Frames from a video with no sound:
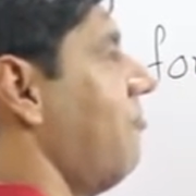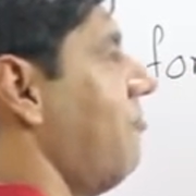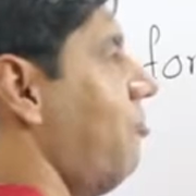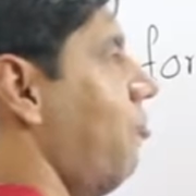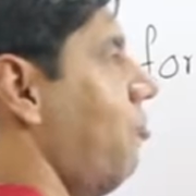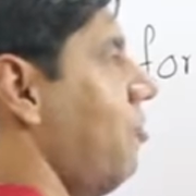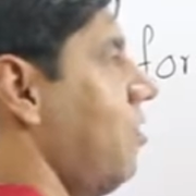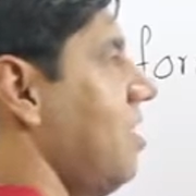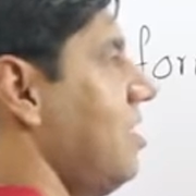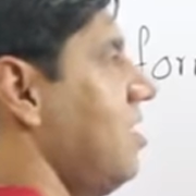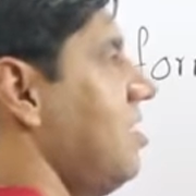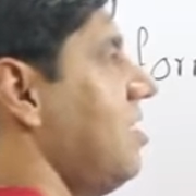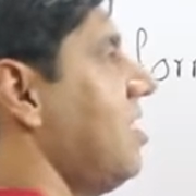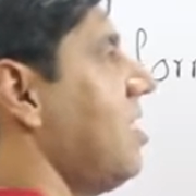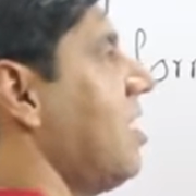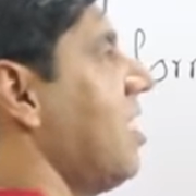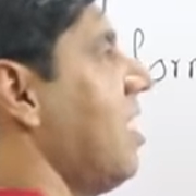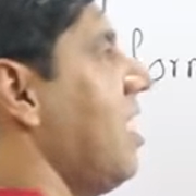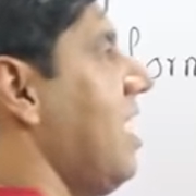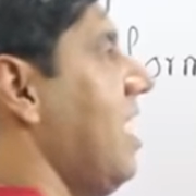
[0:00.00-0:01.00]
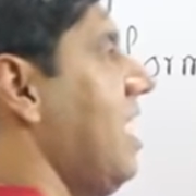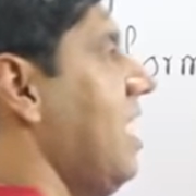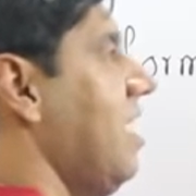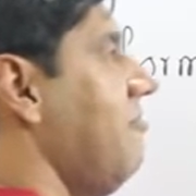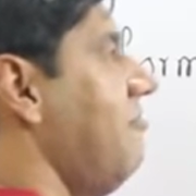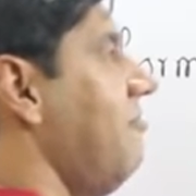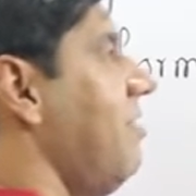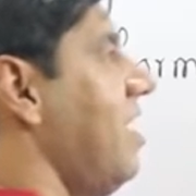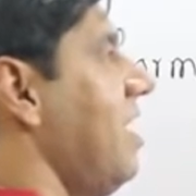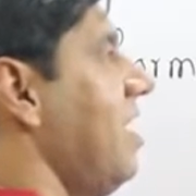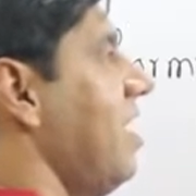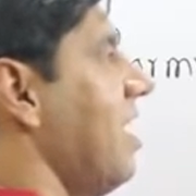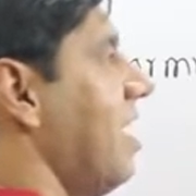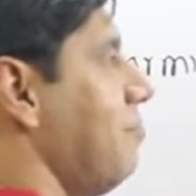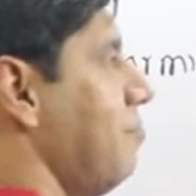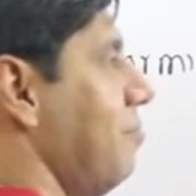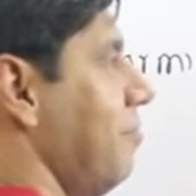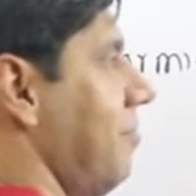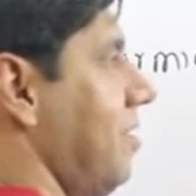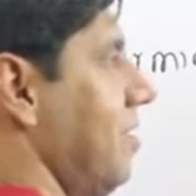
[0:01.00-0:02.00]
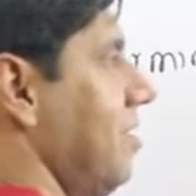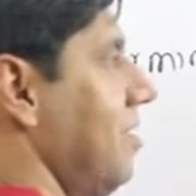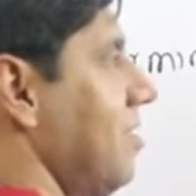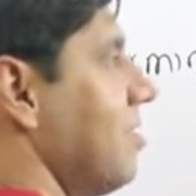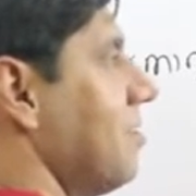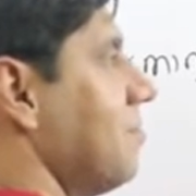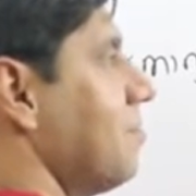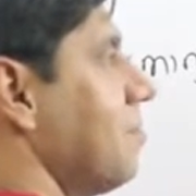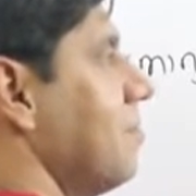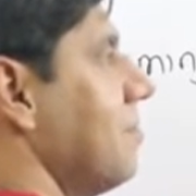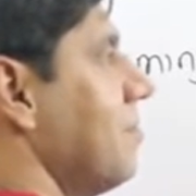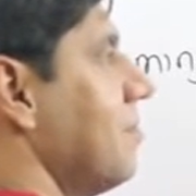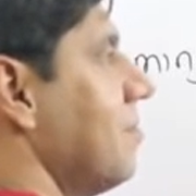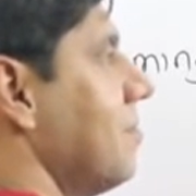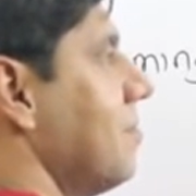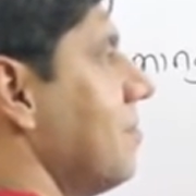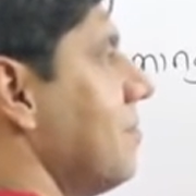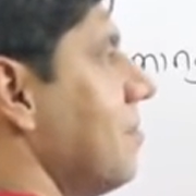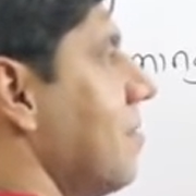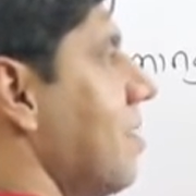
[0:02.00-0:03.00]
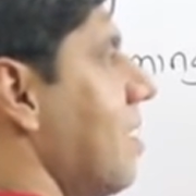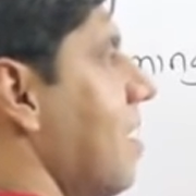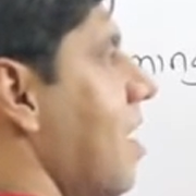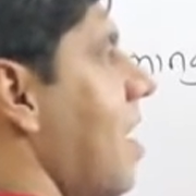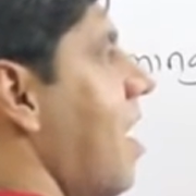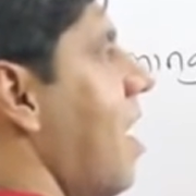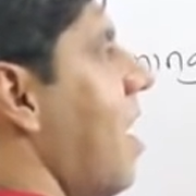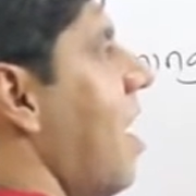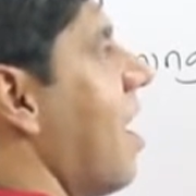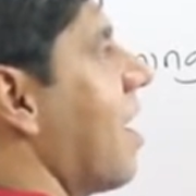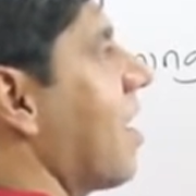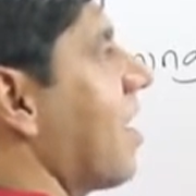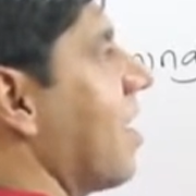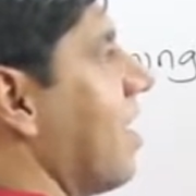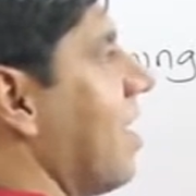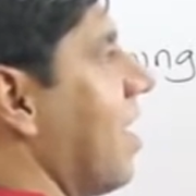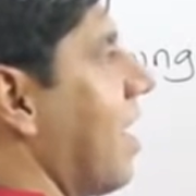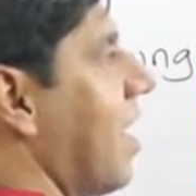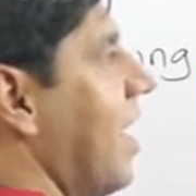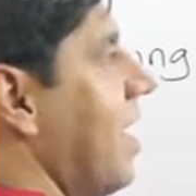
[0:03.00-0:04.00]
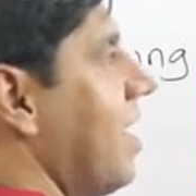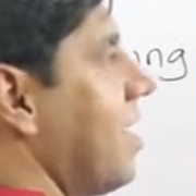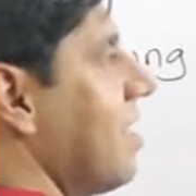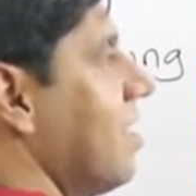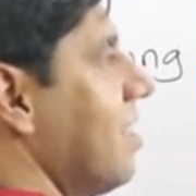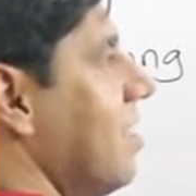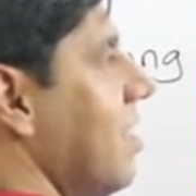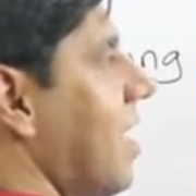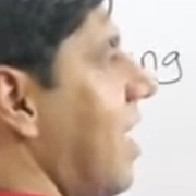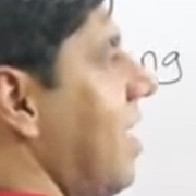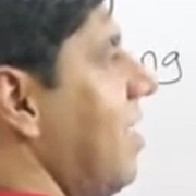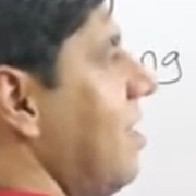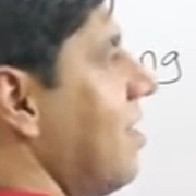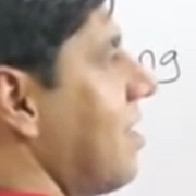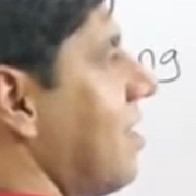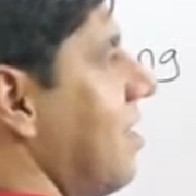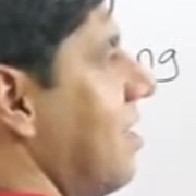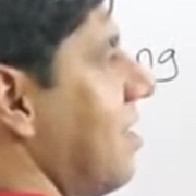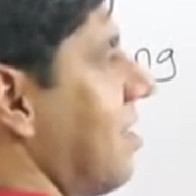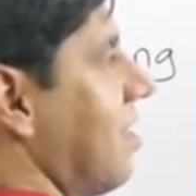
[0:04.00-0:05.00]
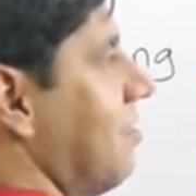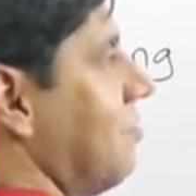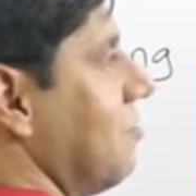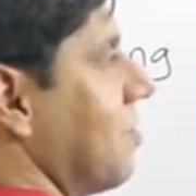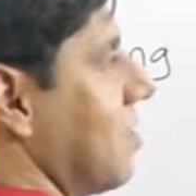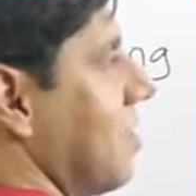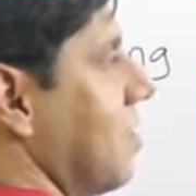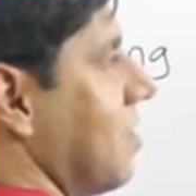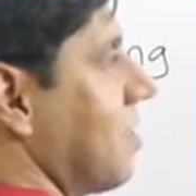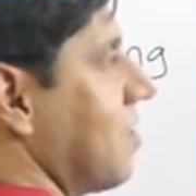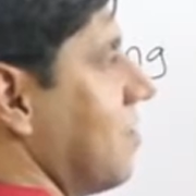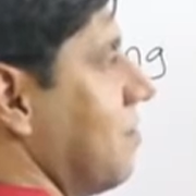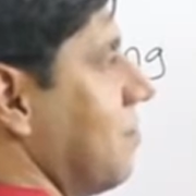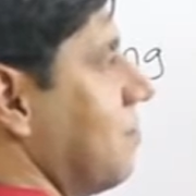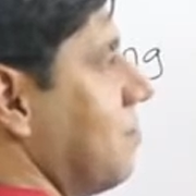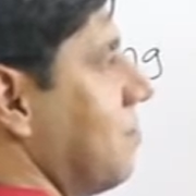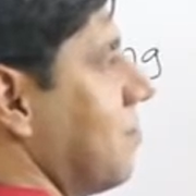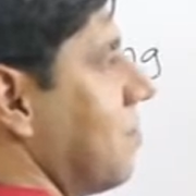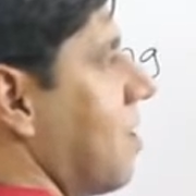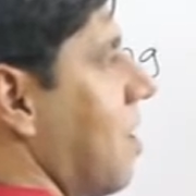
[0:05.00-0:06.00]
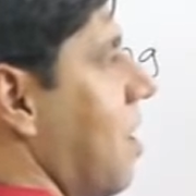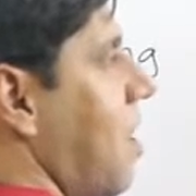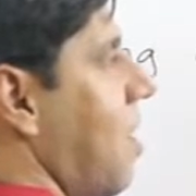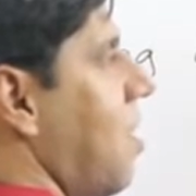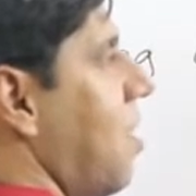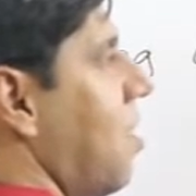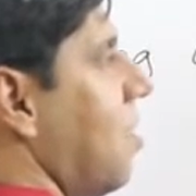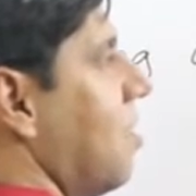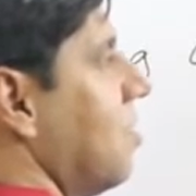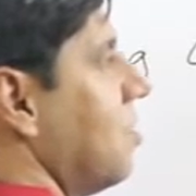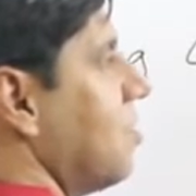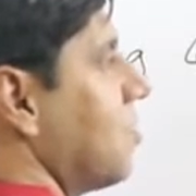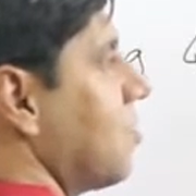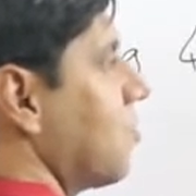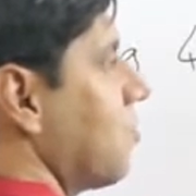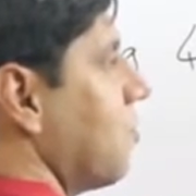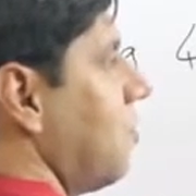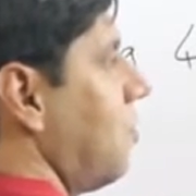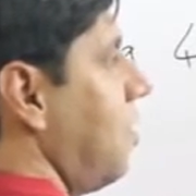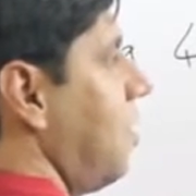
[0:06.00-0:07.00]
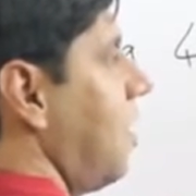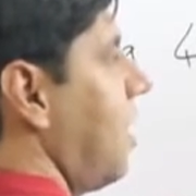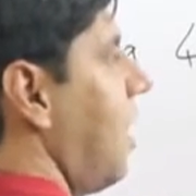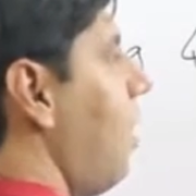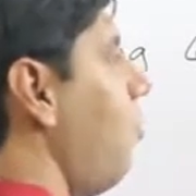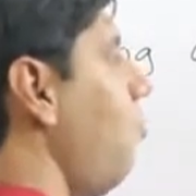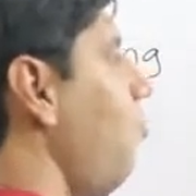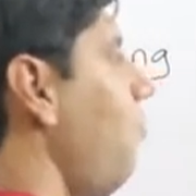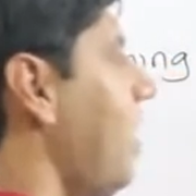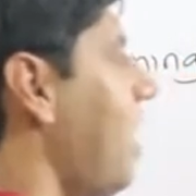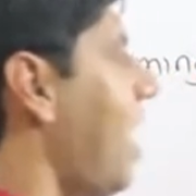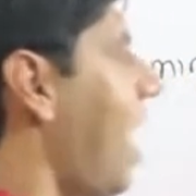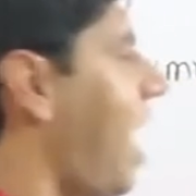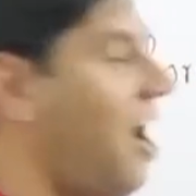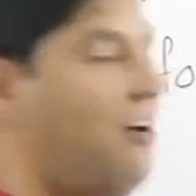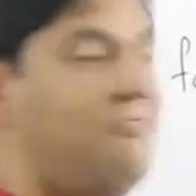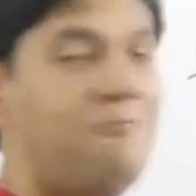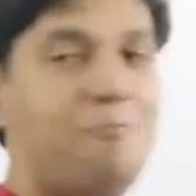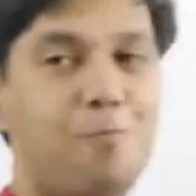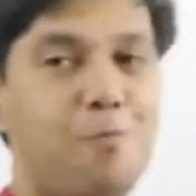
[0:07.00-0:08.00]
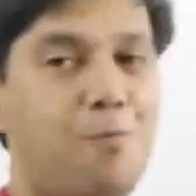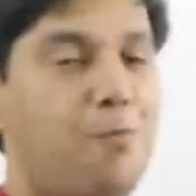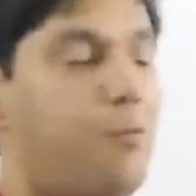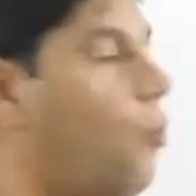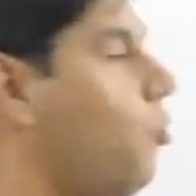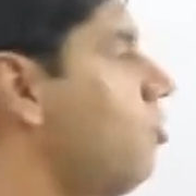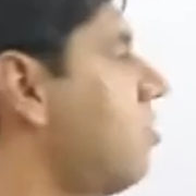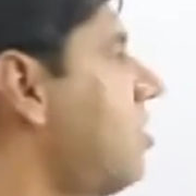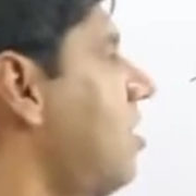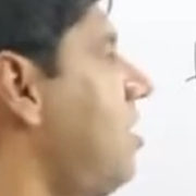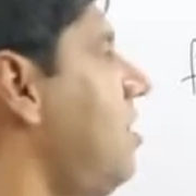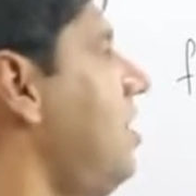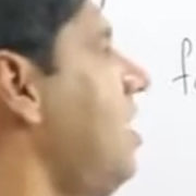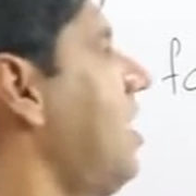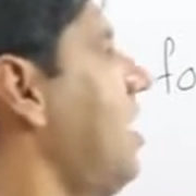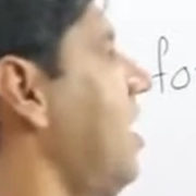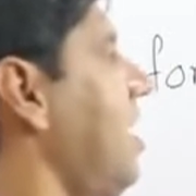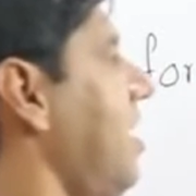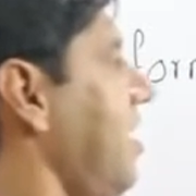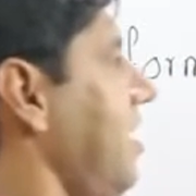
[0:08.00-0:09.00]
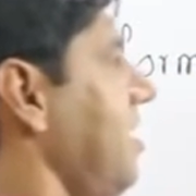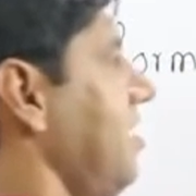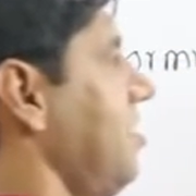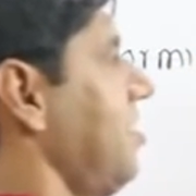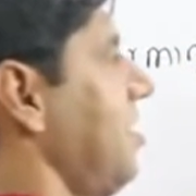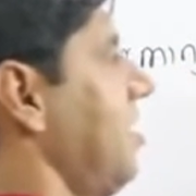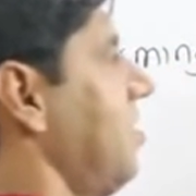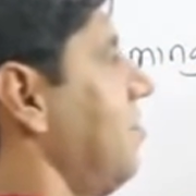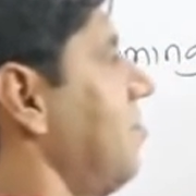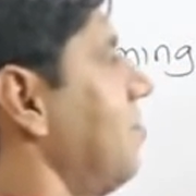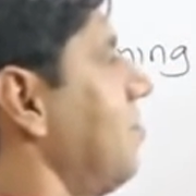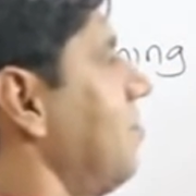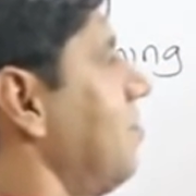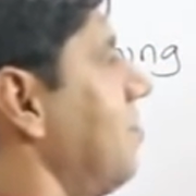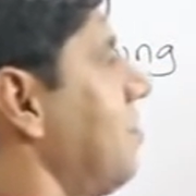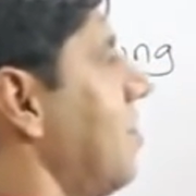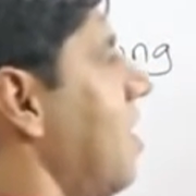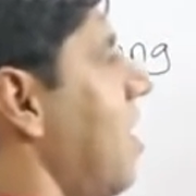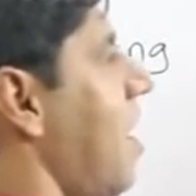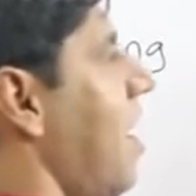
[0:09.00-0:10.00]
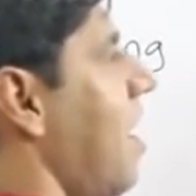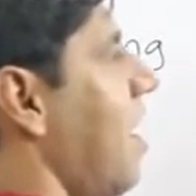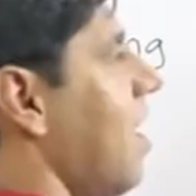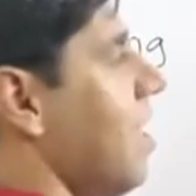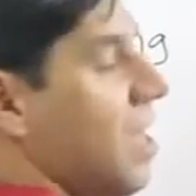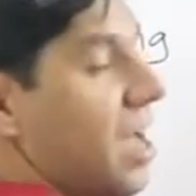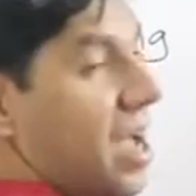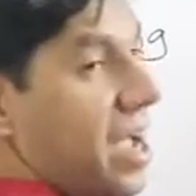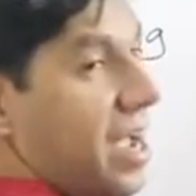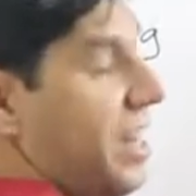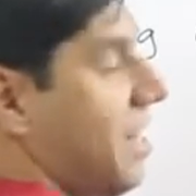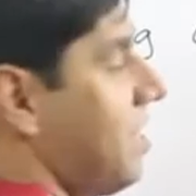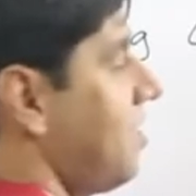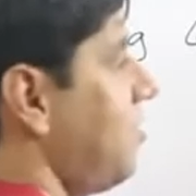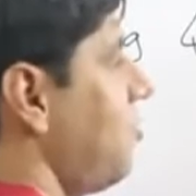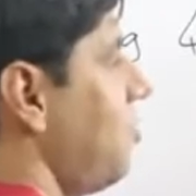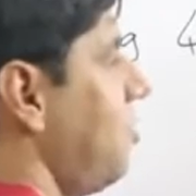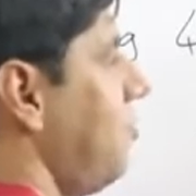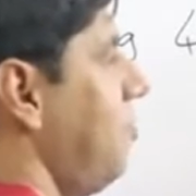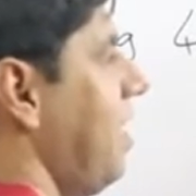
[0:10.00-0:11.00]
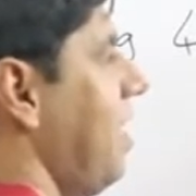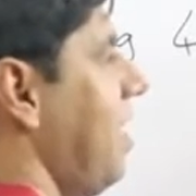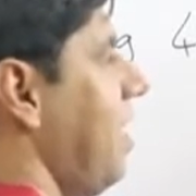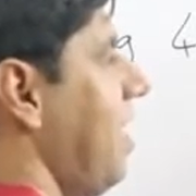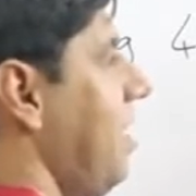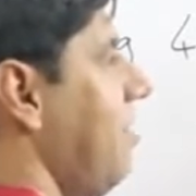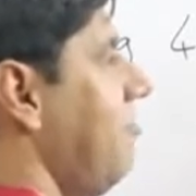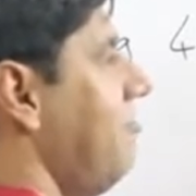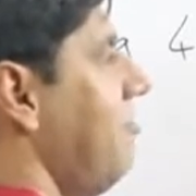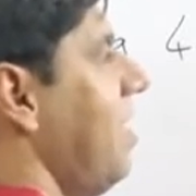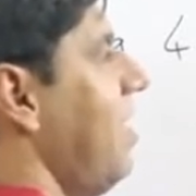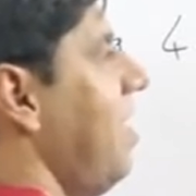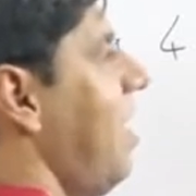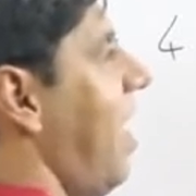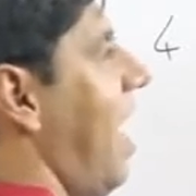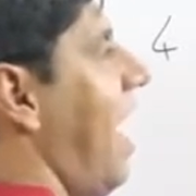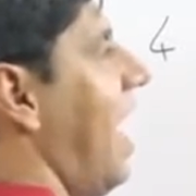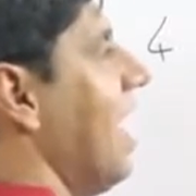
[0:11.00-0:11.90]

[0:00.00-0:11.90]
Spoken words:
4-digit even numbers greater than 3000? So now we have both the condition. It should be even